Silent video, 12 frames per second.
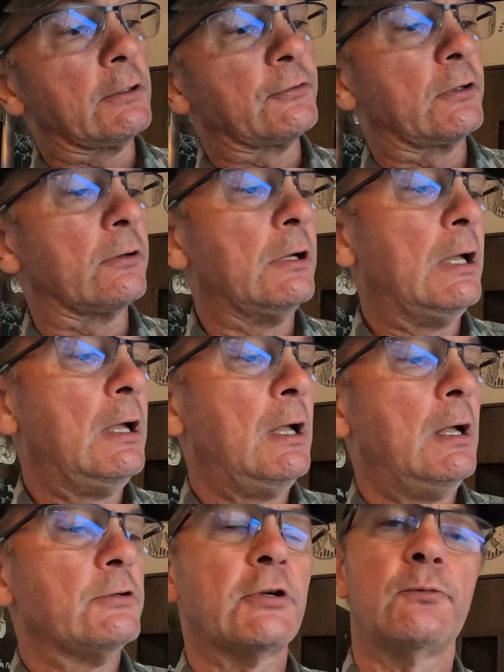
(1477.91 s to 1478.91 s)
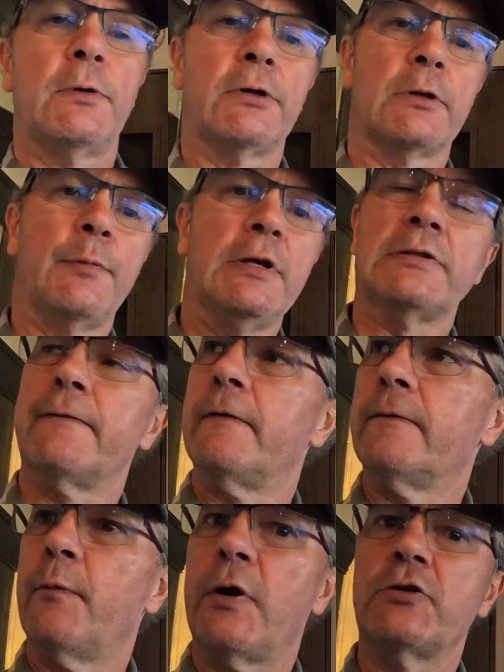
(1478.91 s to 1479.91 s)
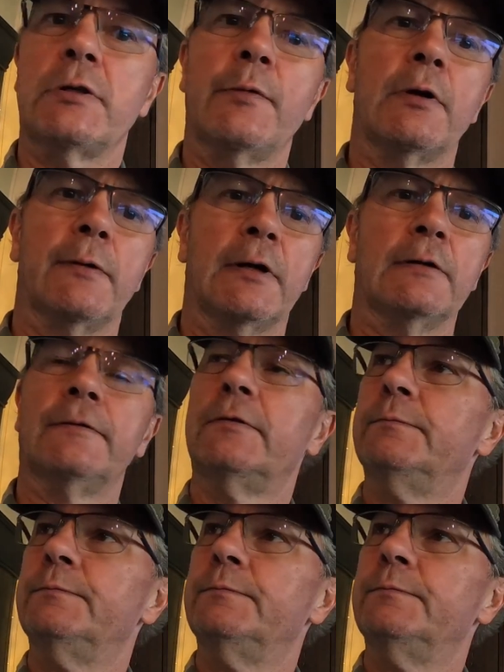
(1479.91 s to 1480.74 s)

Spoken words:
So just one other piece of information to be aware of.